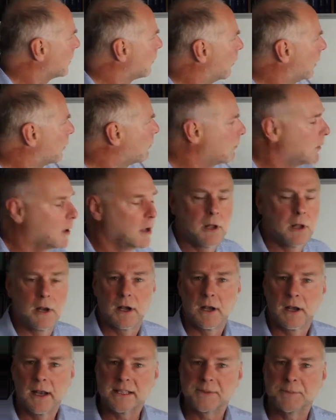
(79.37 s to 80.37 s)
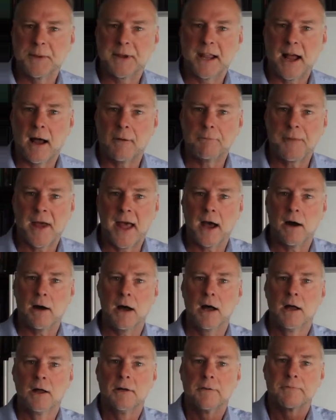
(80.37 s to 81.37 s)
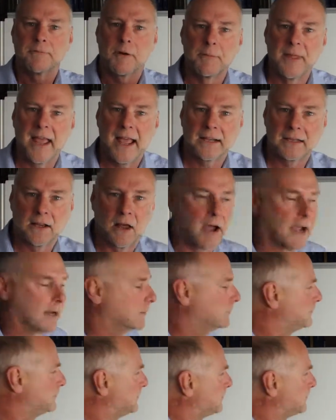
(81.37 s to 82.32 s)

Well, let's pick up power from the headlight.